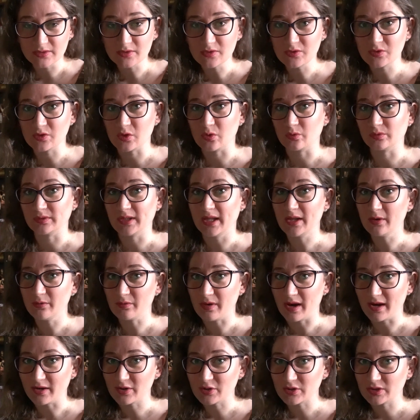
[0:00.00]
so
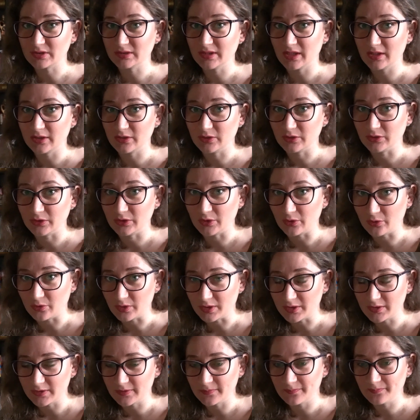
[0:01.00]
direction
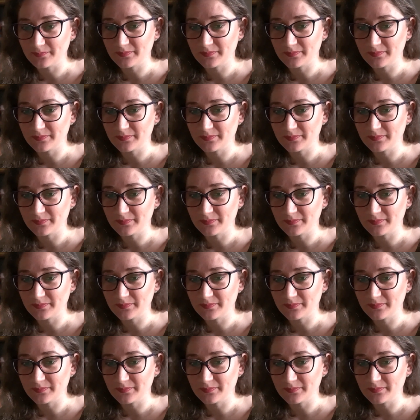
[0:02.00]
north.